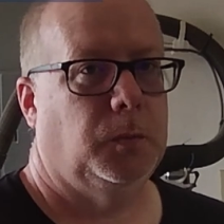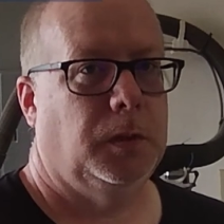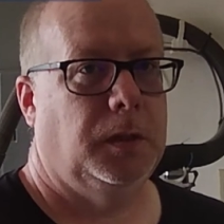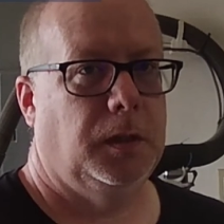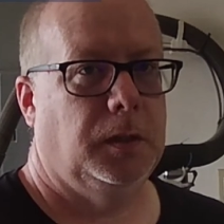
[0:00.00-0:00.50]
what
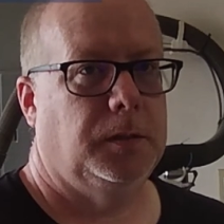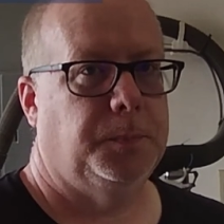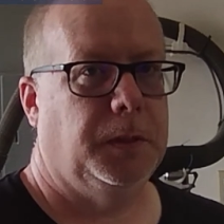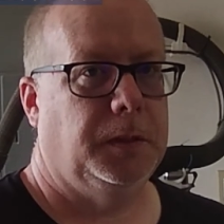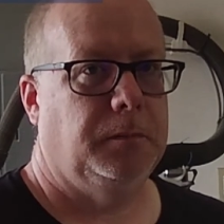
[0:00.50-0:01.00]
it is,
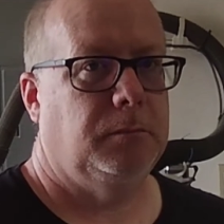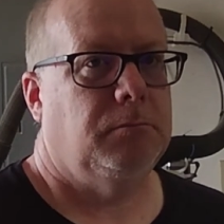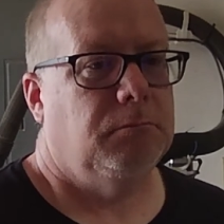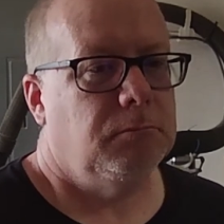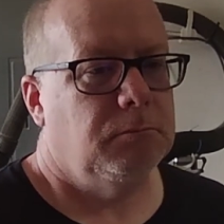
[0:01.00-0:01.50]
but
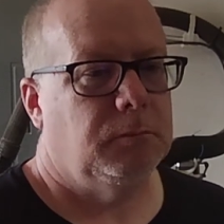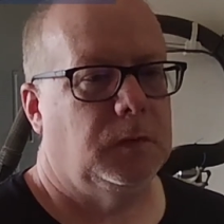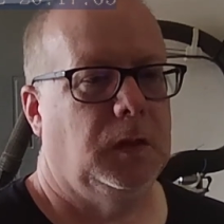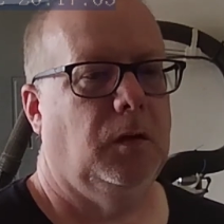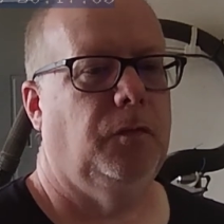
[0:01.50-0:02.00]

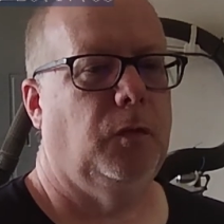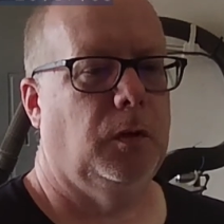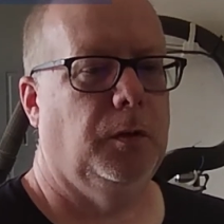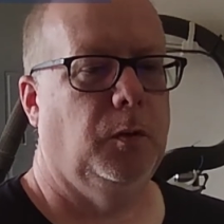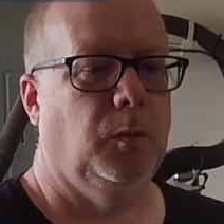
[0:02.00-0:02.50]
you know, for
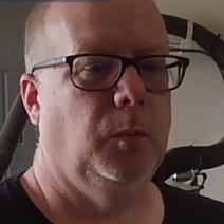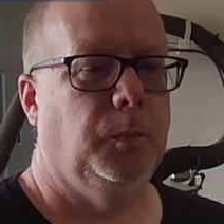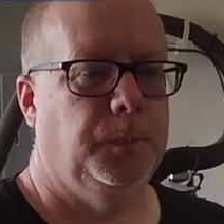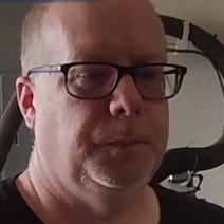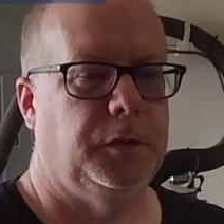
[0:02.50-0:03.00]
a little
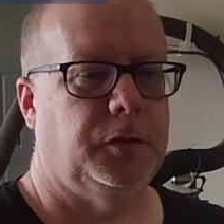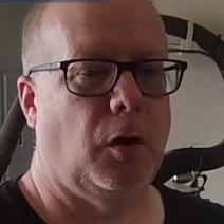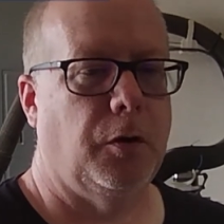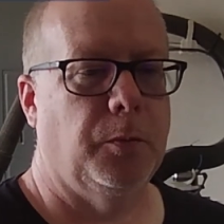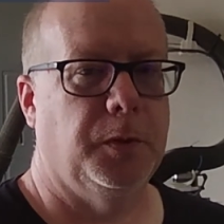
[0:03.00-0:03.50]

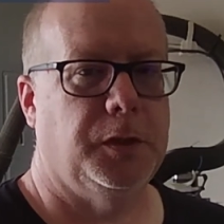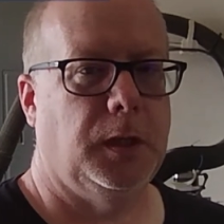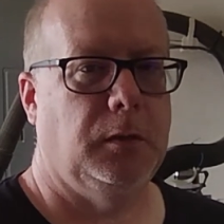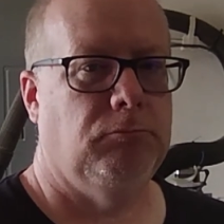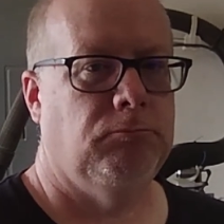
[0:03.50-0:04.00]
starter
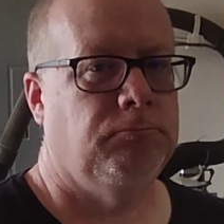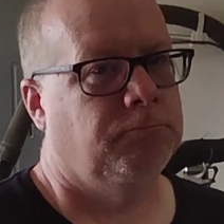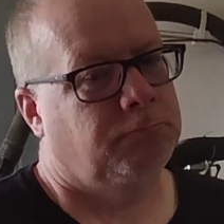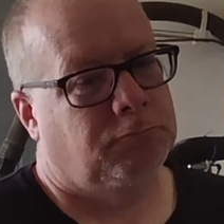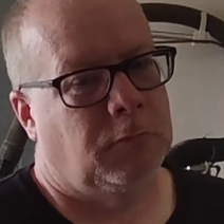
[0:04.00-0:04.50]
machine,
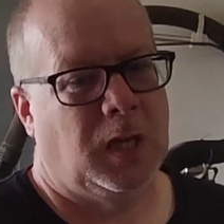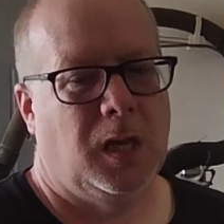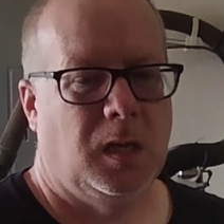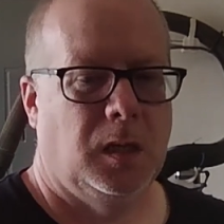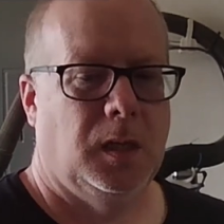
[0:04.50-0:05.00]

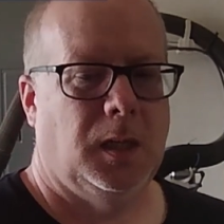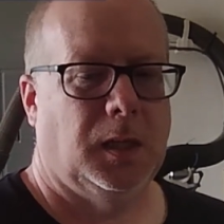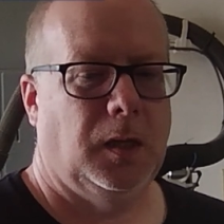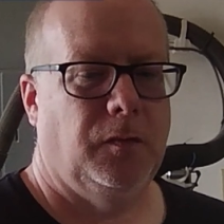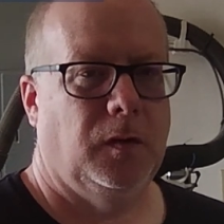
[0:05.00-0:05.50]

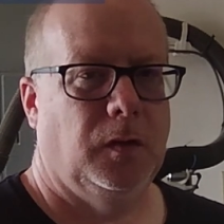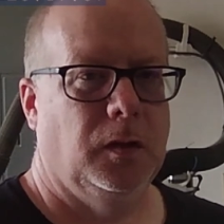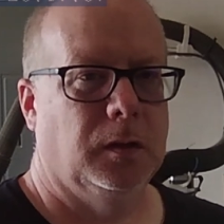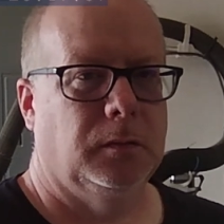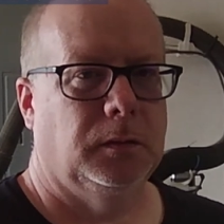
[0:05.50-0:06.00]
give it a
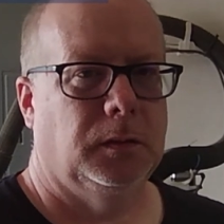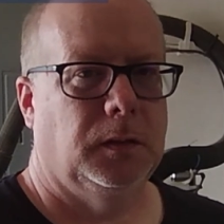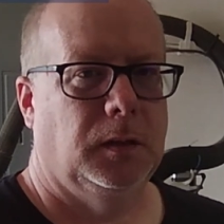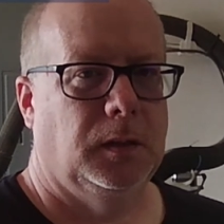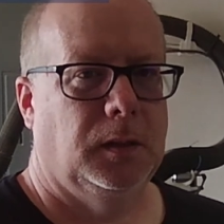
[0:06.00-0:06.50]
look.
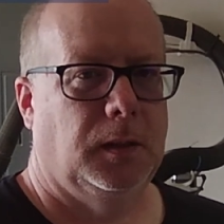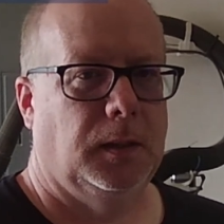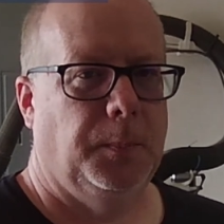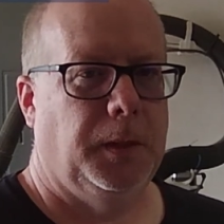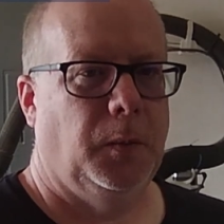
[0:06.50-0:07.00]

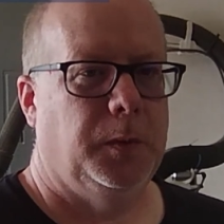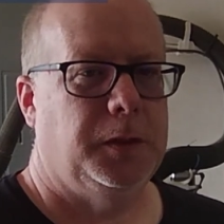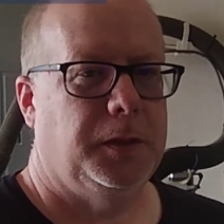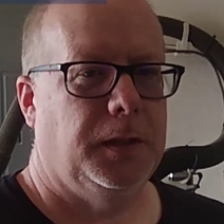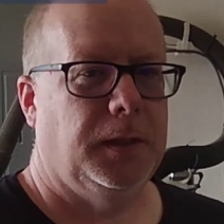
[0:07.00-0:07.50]
Let me know what
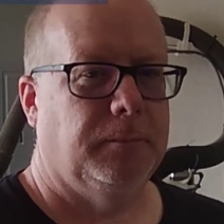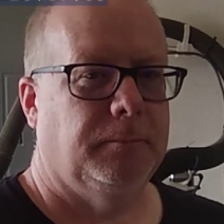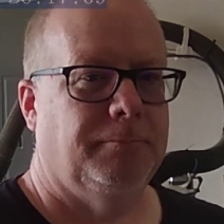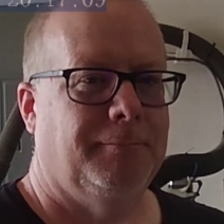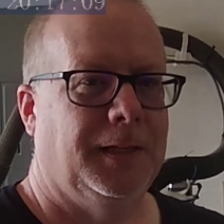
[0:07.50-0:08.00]
you think,
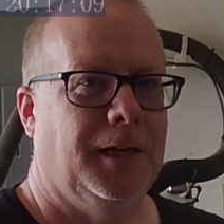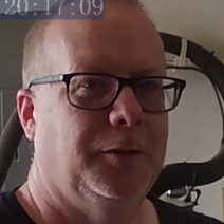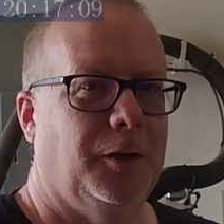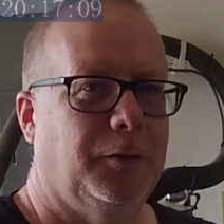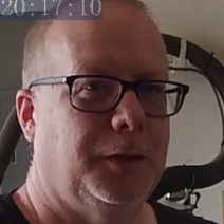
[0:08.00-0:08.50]
and
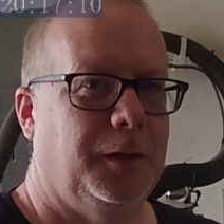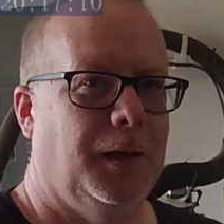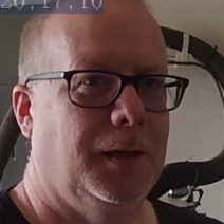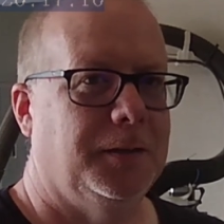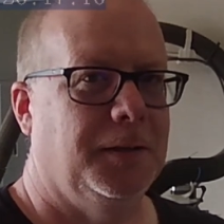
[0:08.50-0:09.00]
I'll talk to you
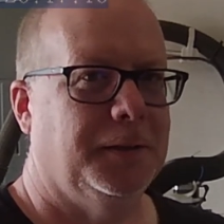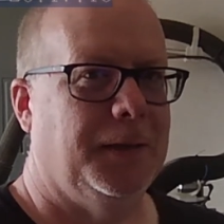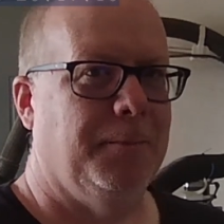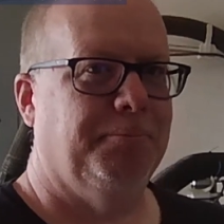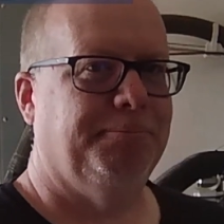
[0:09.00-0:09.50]
guys next time.